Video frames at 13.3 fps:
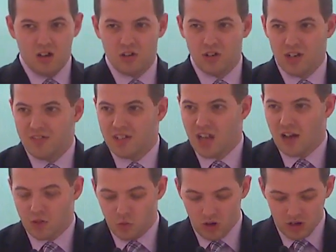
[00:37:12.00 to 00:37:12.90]
Good evening,
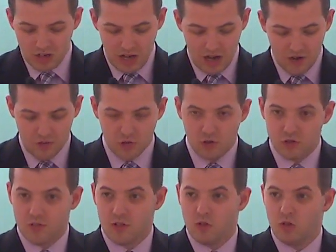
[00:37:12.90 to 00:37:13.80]
everyone. For those
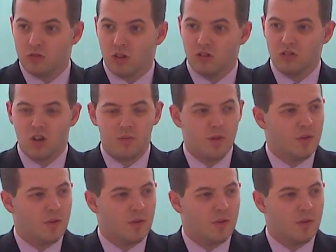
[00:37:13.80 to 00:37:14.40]
of you who don't know me,